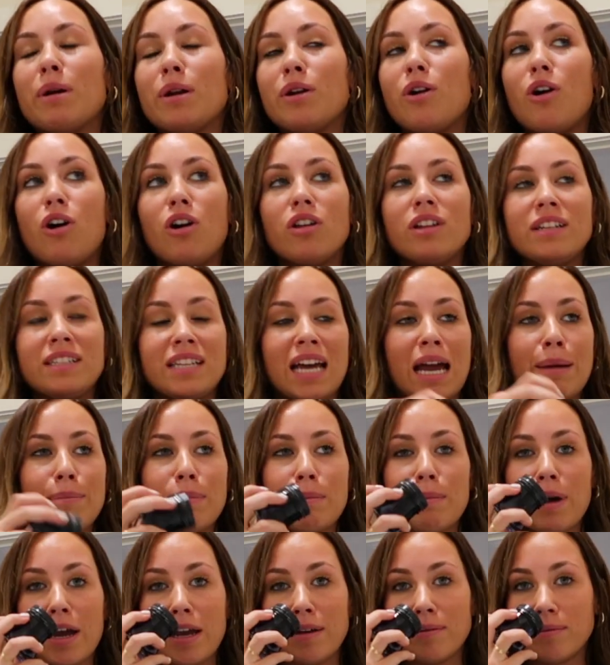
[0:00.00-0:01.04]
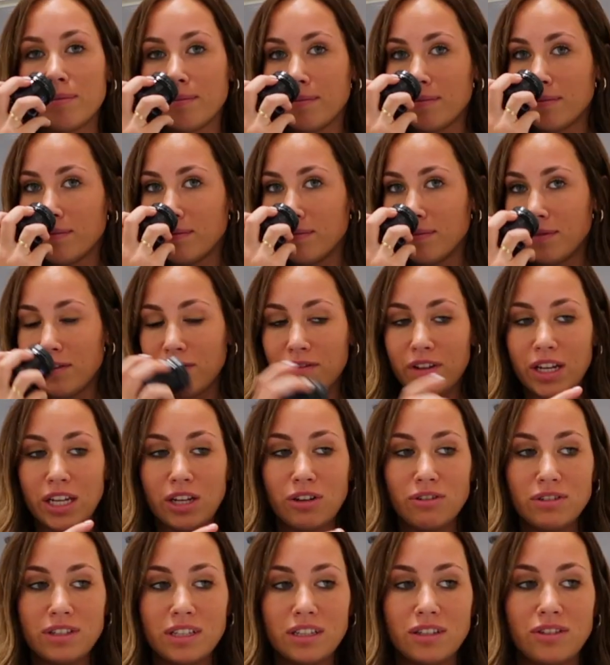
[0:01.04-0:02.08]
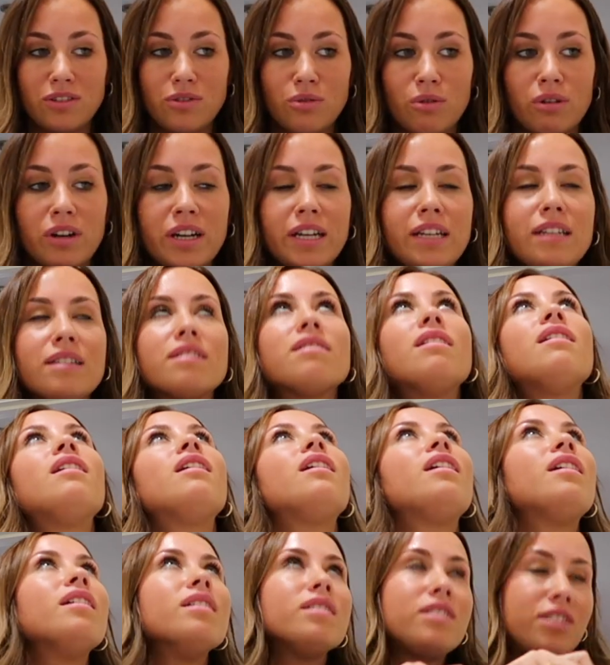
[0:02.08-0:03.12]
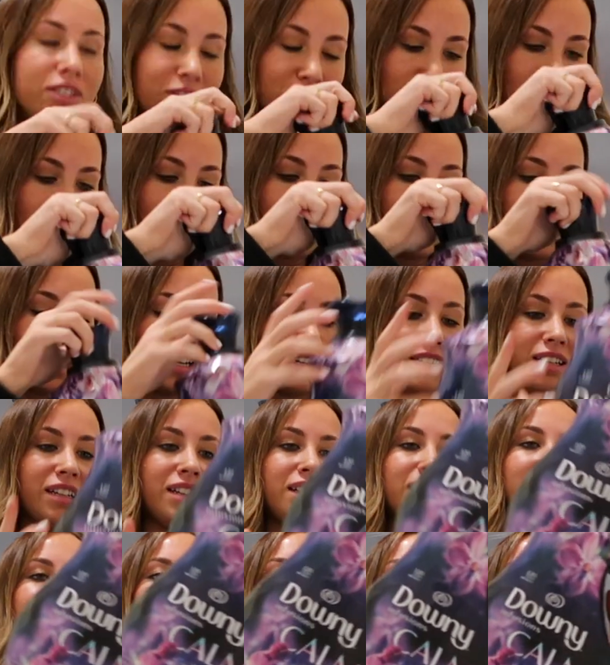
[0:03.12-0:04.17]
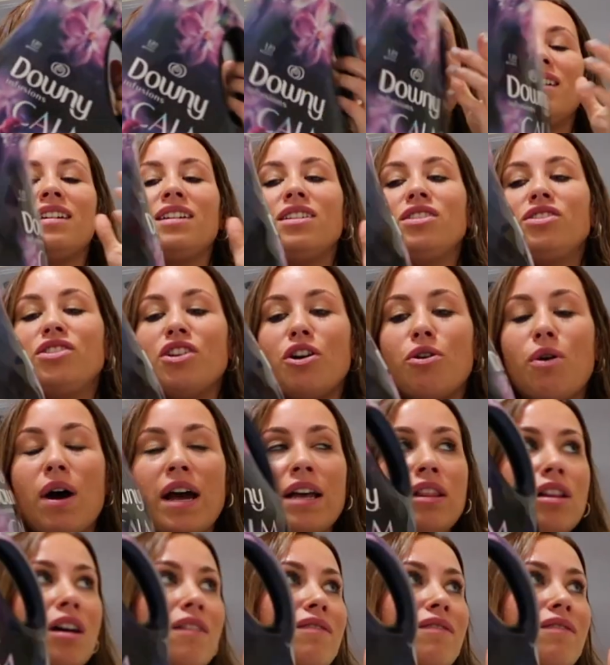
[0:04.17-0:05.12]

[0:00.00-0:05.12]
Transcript: about it all the time in my videos and stories. Oh, it's so good. So I